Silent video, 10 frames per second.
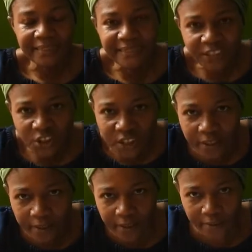this
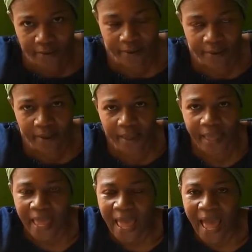year
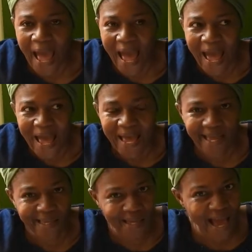
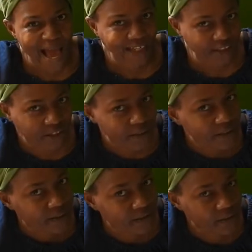I
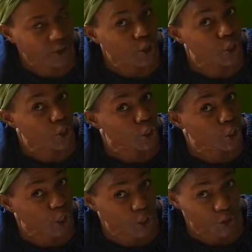actually
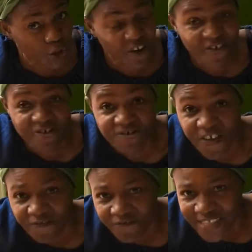turned
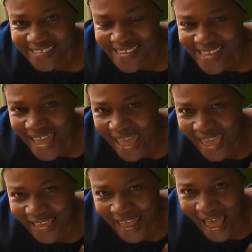50
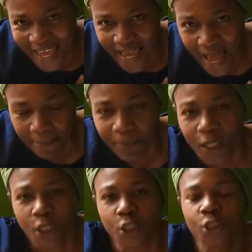and I am
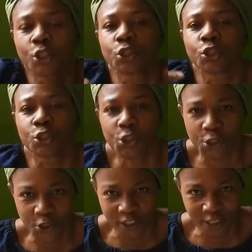
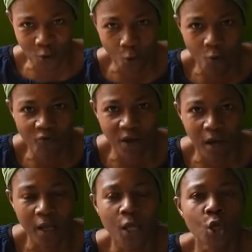turning
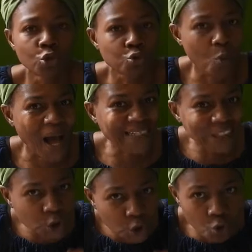over to a
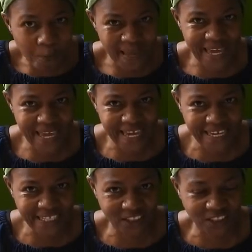new
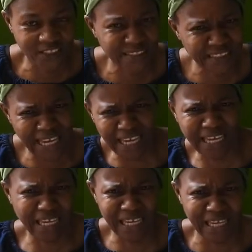page.
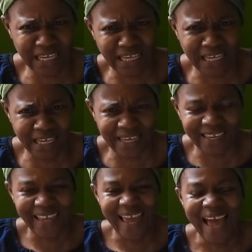
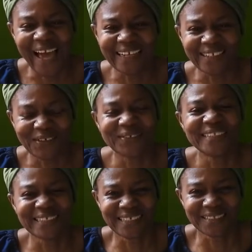Yay! I know
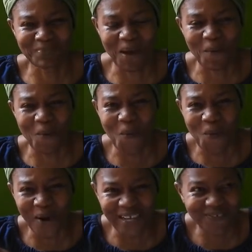it takes me a
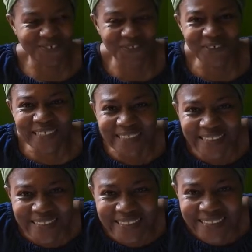while to
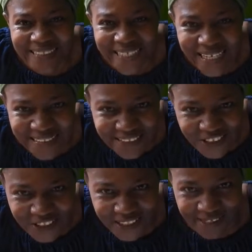really get
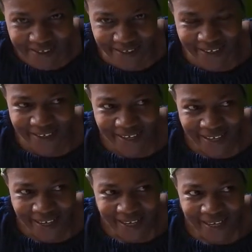this year,
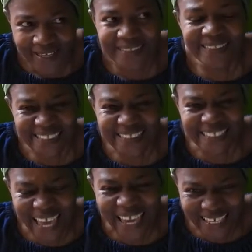
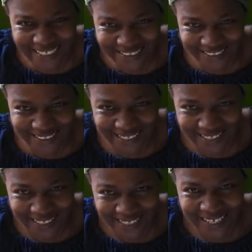this age
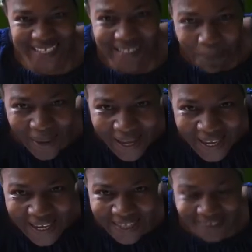in my
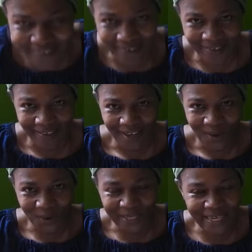head.
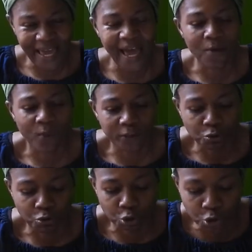Okay, I went
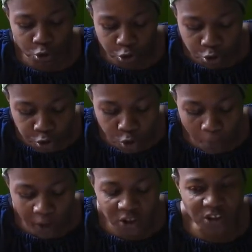through so
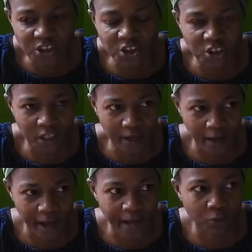much this
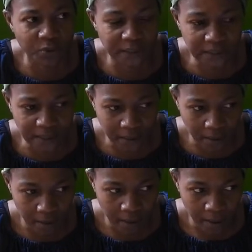year. I would
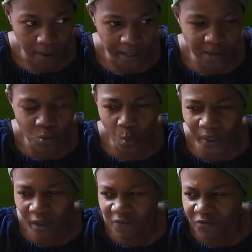say is
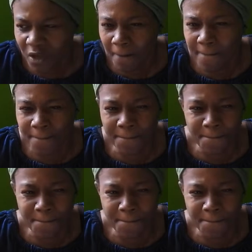one of the